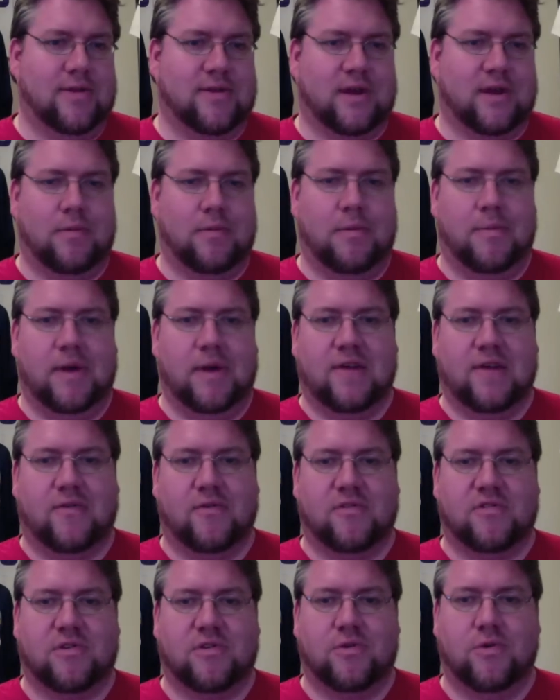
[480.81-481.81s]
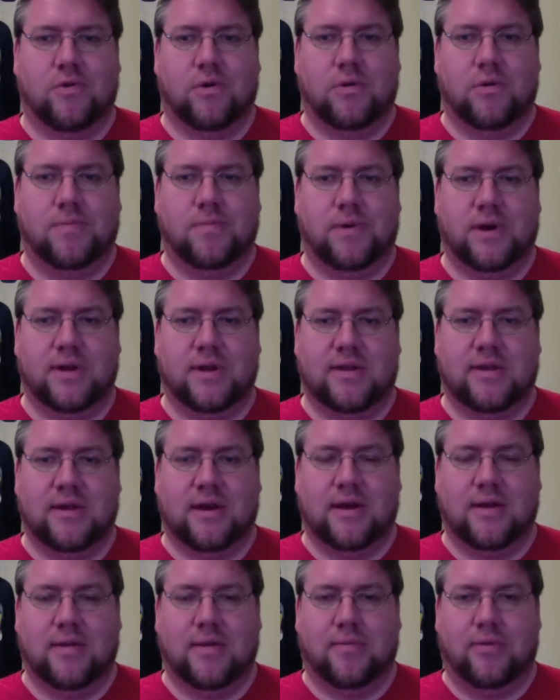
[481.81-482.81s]
got to be back for school. But
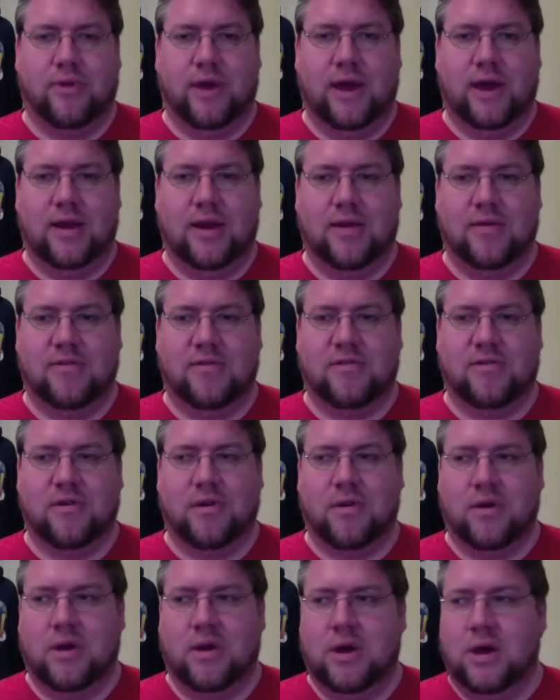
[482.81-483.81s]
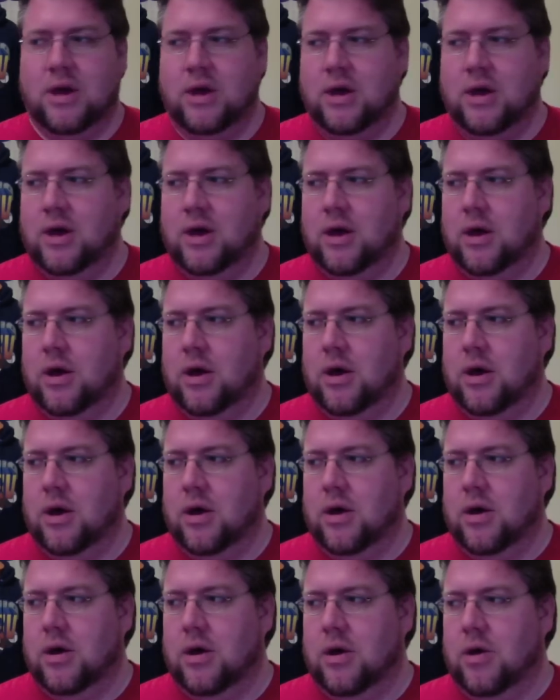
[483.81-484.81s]
uh, the plan is to
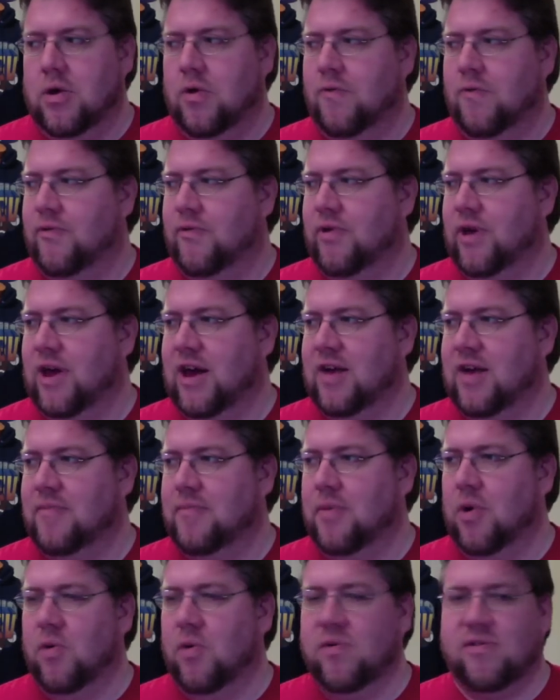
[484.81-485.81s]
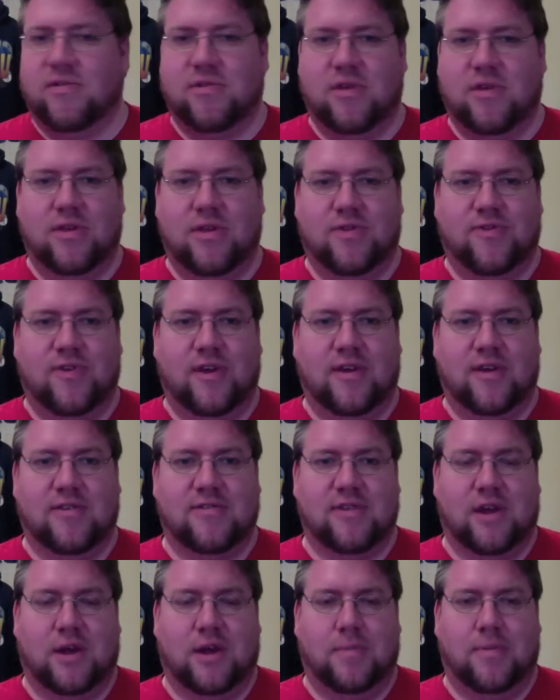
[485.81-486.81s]
hopefully have most things
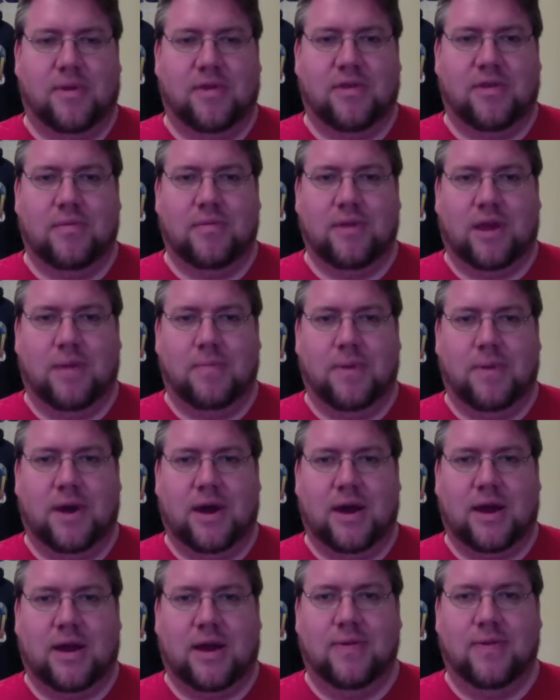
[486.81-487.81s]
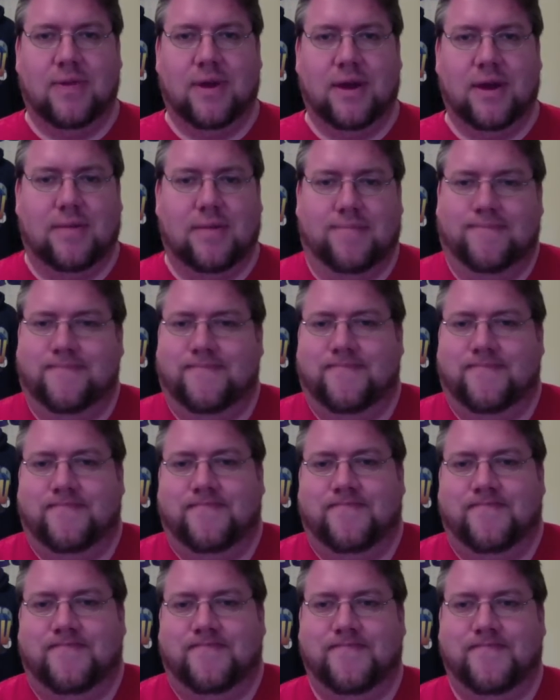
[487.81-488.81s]
set up by the time they get back, and then
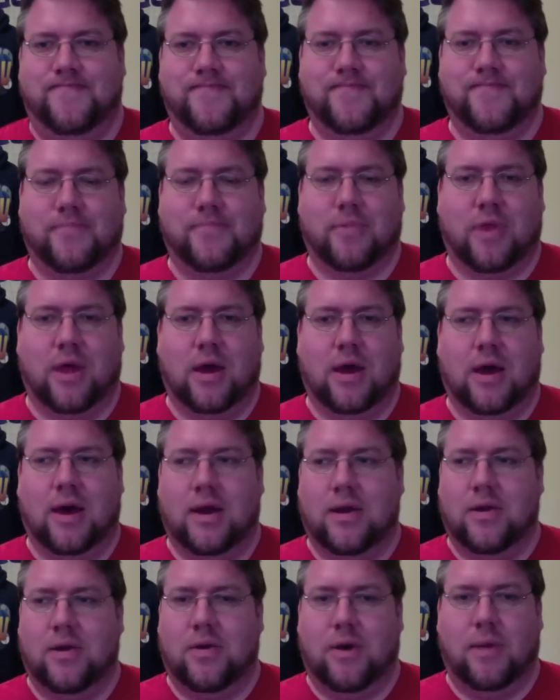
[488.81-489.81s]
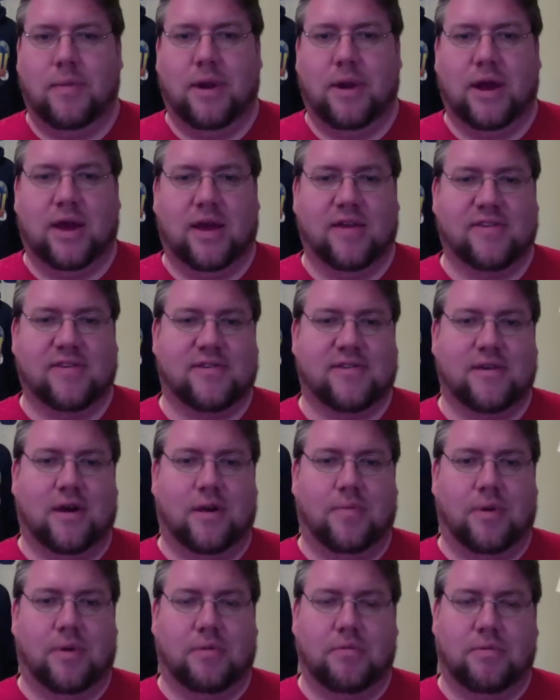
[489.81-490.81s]
I don't know. I mean, I guess I'll
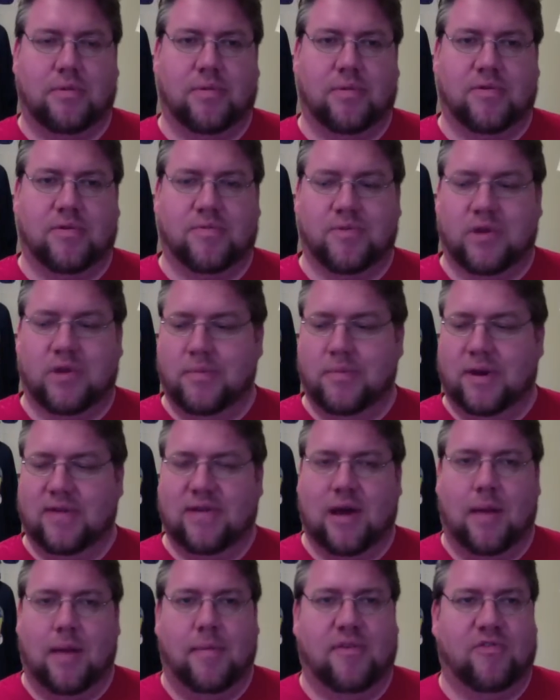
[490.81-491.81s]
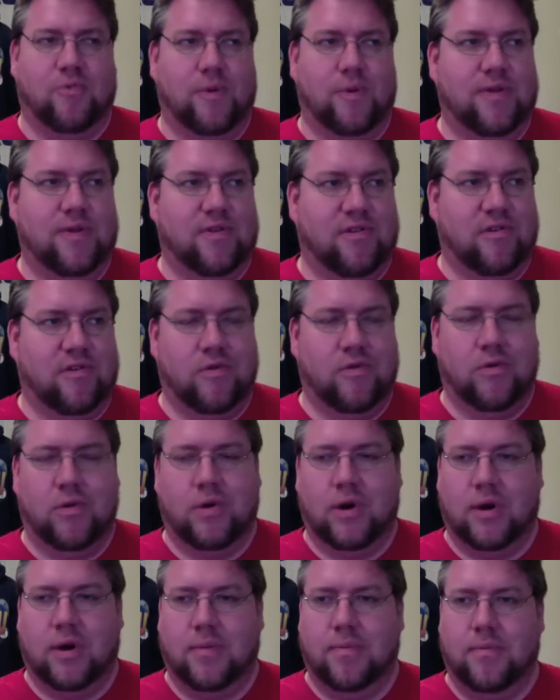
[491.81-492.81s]
probably be splitting my time between the two.
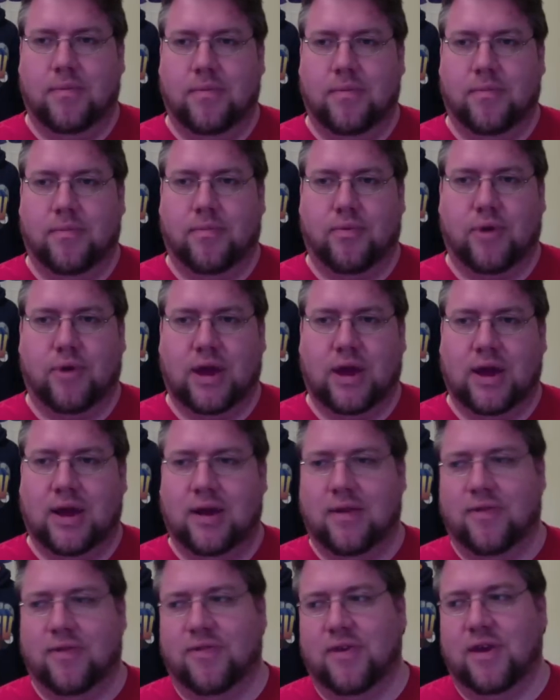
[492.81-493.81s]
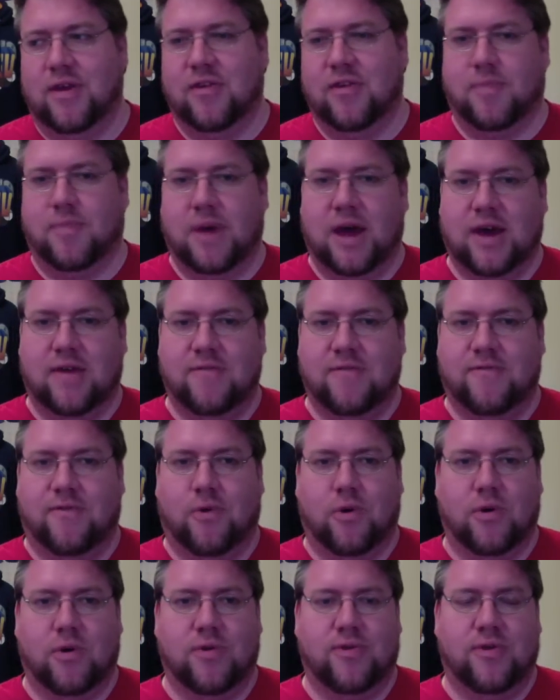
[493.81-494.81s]
Uh, bringing things back and
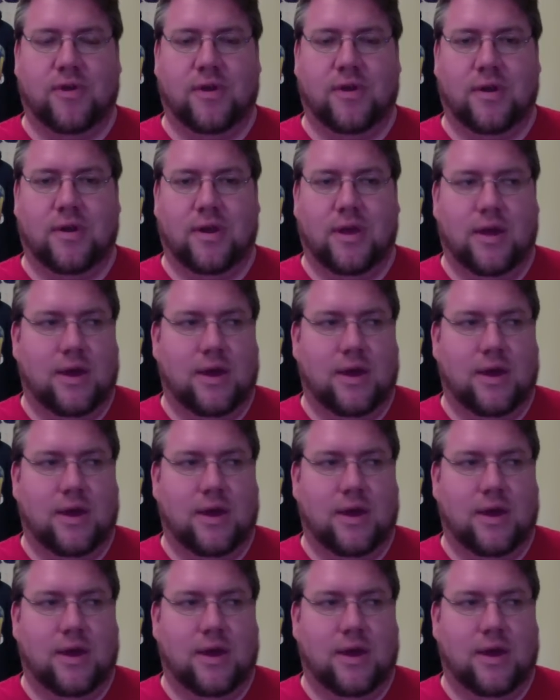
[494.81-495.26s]
forth, and